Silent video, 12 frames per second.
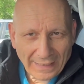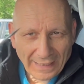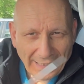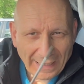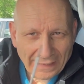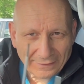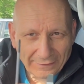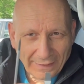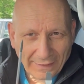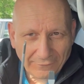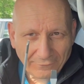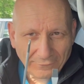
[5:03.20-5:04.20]
and
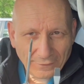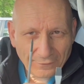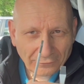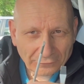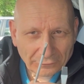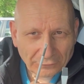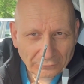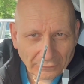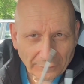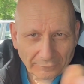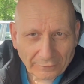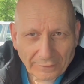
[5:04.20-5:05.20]
a thin
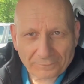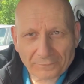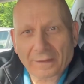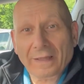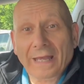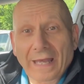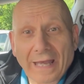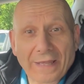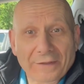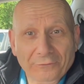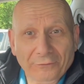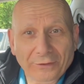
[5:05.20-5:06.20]
screwdriver,
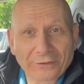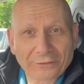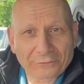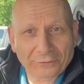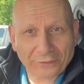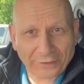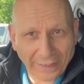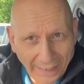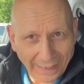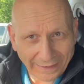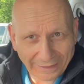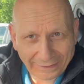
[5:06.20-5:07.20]
and the reason for
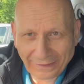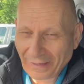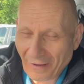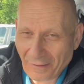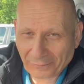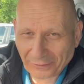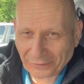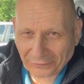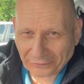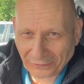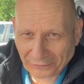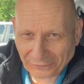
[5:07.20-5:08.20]
that I'm going to show you